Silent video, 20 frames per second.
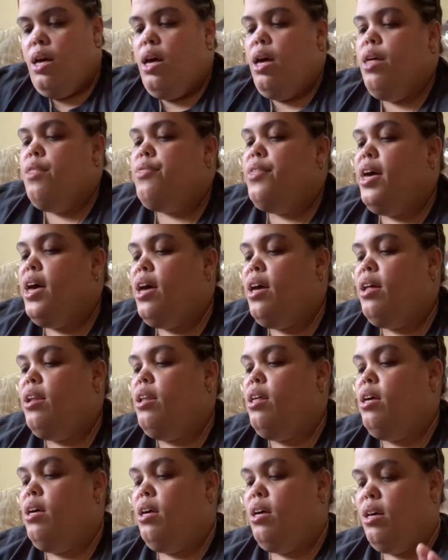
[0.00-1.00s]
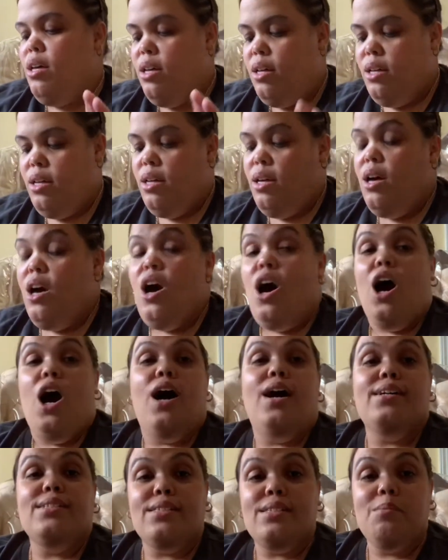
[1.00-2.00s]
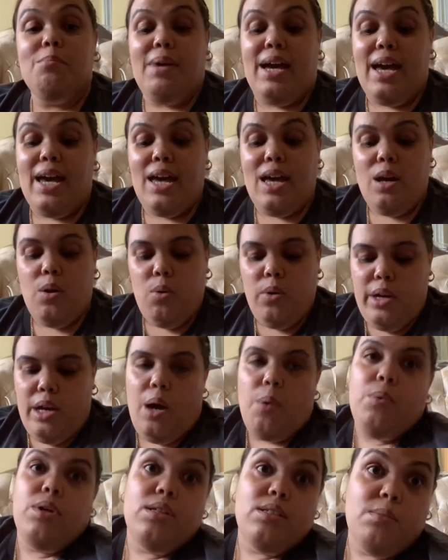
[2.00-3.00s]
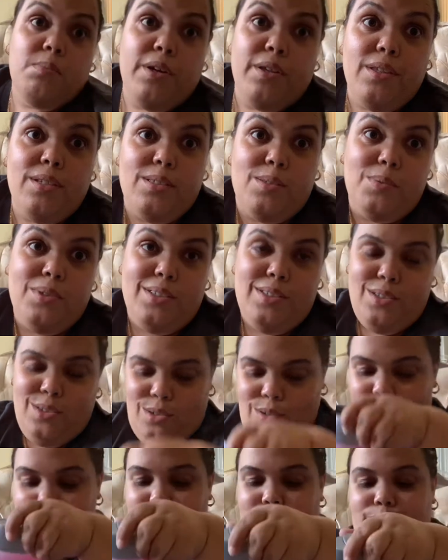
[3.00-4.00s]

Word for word: And then onto my, wait, I want to smell this one too.